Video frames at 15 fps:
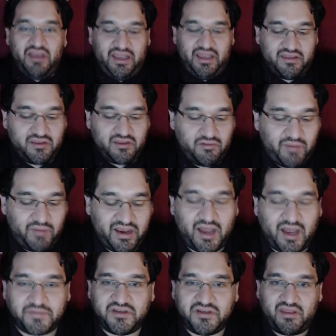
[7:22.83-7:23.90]
And so my
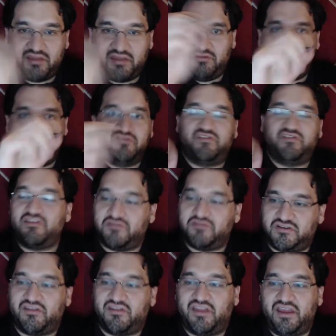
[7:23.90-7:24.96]
options, I started doing
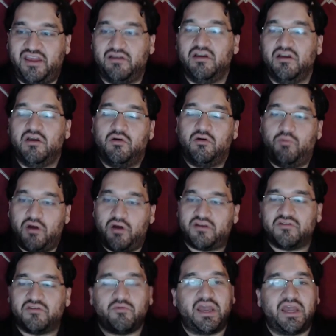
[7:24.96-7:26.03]
research and saying, what
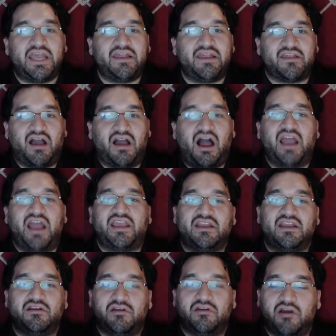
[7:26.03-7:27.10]
are the ways I
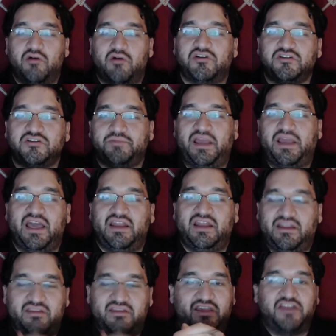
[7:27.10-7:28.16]
can go to Japan
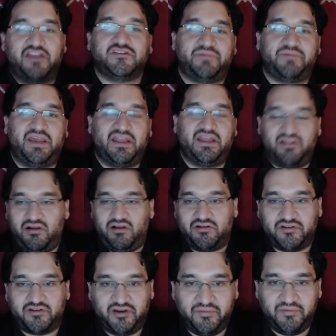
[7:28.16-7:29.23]
and stay in Japan
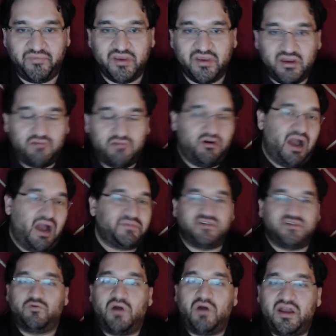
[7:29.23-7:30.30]
long term? Well,
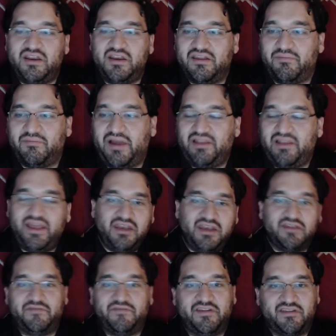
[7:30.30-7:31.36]
option one is my
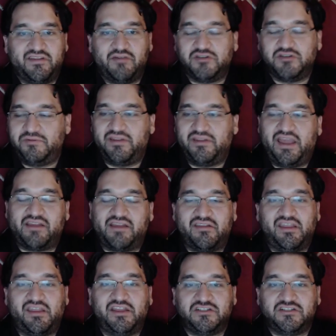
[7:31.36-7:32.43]
landing visa, which means I can
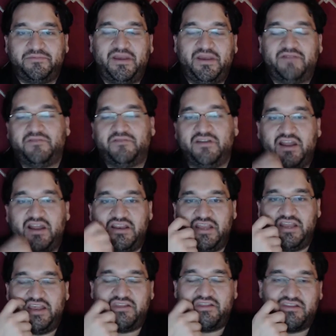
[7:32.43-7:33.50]
stay in Japan for 90
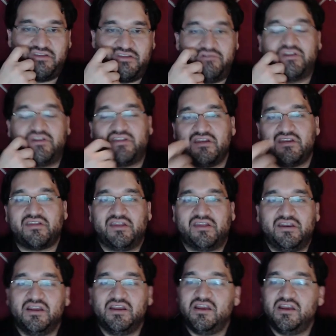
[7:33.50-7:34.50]
days as a U.S. citizen.